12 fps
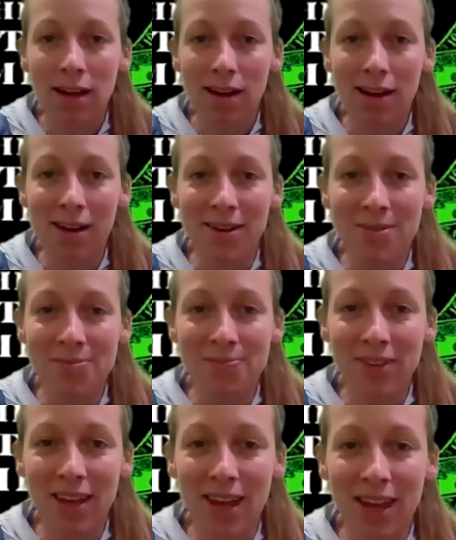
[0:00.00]

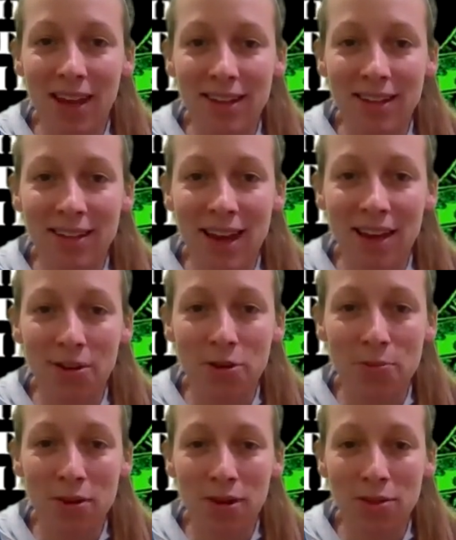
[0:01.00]
And I
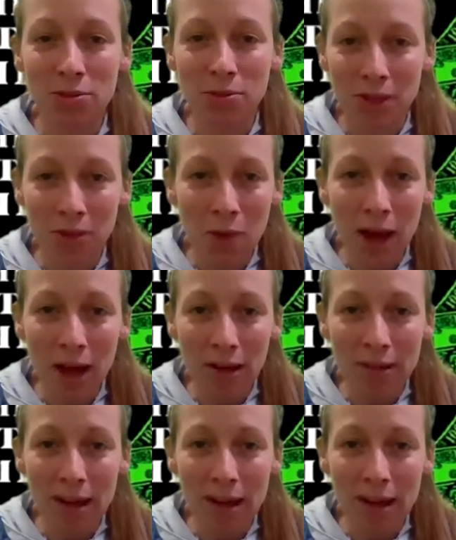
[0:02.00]
hope you're all doing well.